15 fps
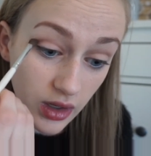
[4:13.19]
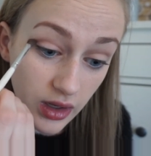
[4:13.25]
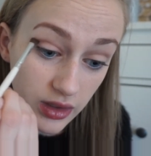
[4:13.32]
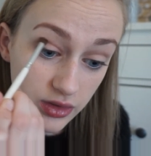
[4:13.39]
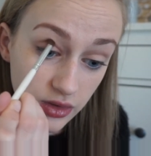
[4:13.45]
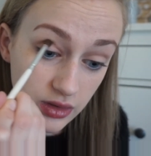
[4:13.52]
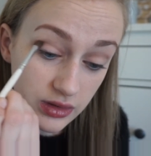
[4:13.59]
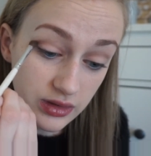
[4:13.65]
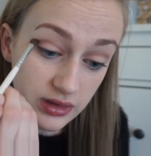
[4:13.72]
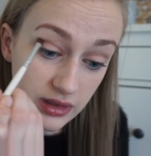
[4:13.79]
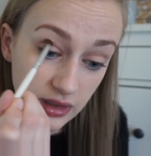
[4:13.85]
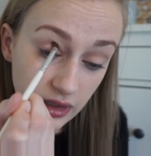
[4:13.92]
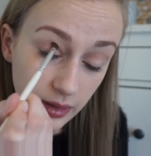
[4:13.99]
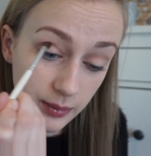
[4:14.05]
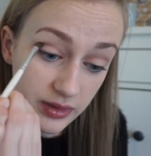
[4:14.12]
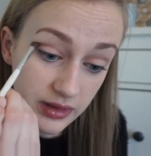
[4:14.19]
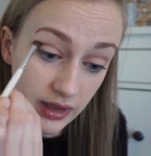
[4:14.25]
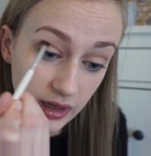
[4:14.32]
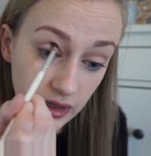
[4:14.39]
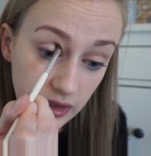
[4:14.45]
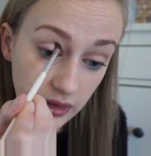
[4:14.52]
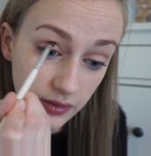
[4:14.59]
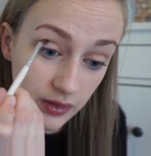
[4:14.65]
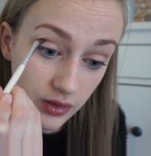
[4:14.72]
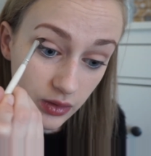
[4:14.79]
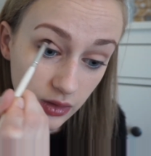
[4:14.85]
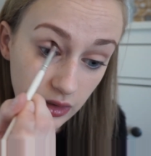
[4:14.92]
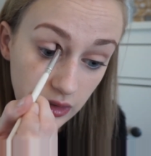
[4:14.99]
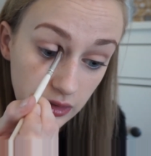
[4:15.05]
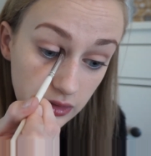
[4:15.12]
As you can see, I'm staying in the
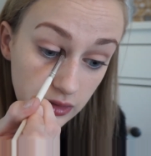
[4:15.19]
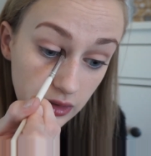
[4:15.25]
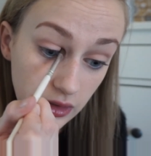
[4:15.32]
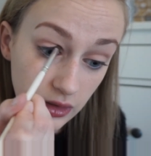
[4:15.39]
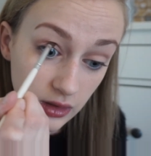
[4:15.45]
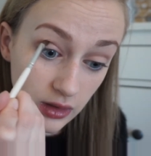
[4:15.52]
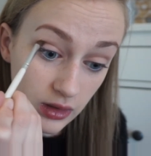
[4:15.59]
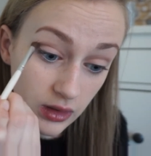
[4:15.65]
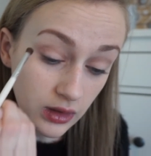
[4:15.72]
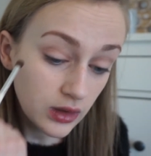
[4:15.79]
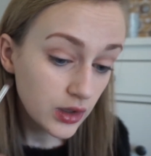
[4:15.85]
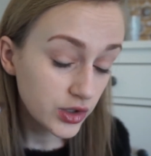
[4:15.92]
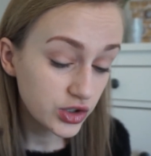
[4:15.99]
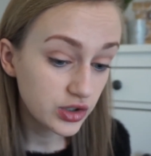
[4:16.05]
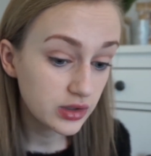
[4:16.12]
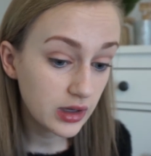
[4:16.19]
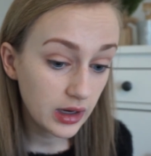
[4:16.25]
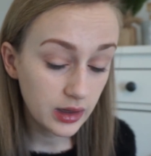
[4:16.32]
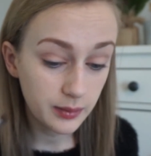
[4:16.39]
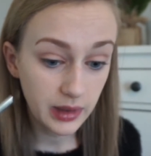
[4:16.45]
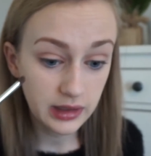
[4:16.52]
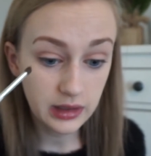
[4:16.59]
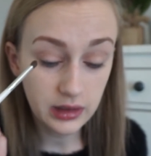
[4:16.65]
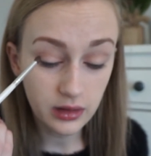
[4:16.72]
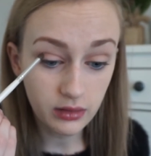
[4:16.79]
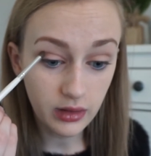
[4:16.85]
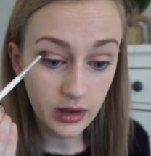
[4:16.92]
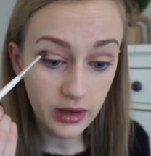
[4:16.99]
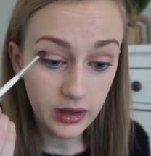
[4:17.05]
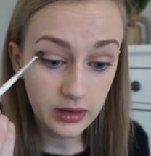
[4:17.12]
crease, just kind of making a
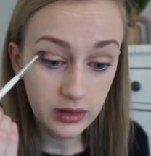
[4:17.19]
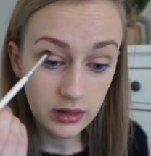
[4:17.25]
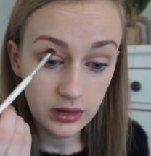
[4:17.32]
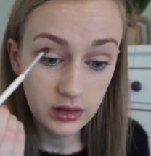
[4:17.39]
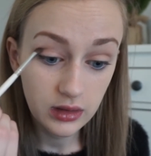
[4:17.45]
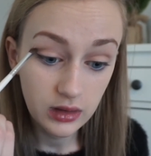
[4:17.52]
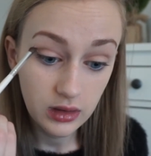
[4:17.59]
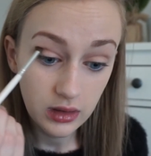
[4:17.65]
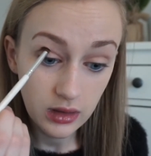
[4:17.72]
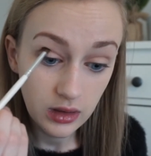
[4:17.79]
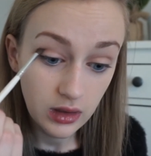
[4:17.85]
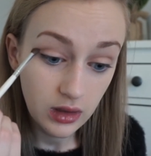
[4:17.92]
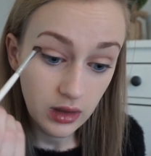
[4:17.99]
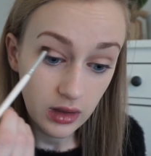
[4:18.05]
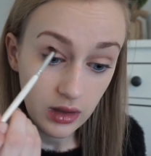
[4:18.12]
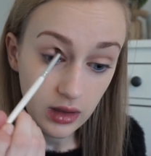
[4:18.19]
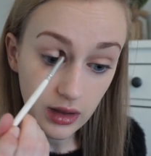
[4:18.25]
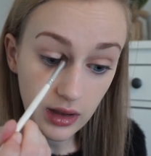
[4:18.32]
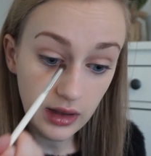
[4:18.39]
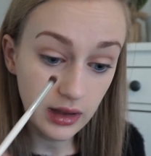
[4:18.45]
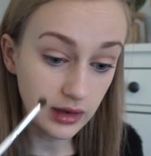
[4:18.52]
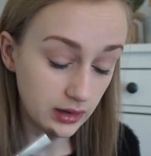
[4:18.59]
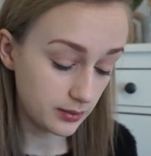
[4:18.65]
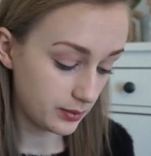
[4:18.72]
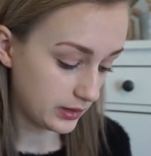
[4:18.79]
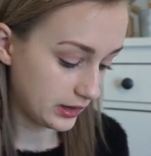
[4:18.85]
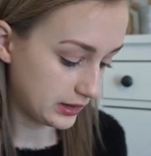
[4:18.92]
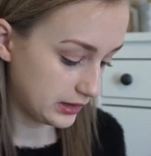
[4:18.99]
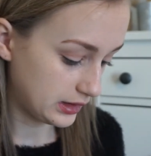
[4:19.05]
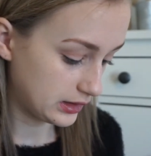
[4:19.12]
line, and I'm
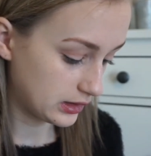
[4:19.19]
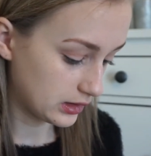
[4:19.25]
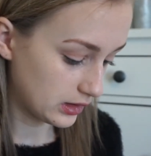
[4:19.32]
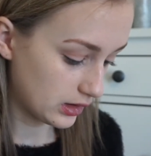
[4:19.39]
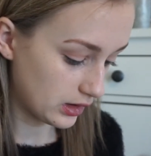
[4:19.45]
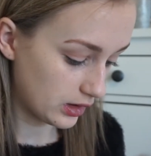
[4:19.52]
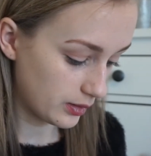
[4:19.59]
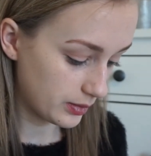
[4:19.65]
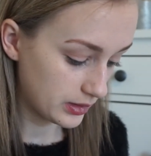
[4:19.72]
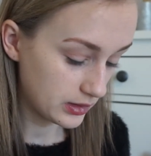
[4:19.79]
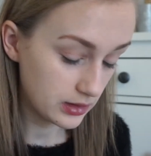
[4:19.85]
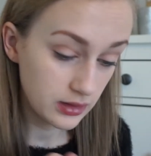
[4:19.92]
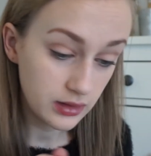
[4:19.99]
blending up.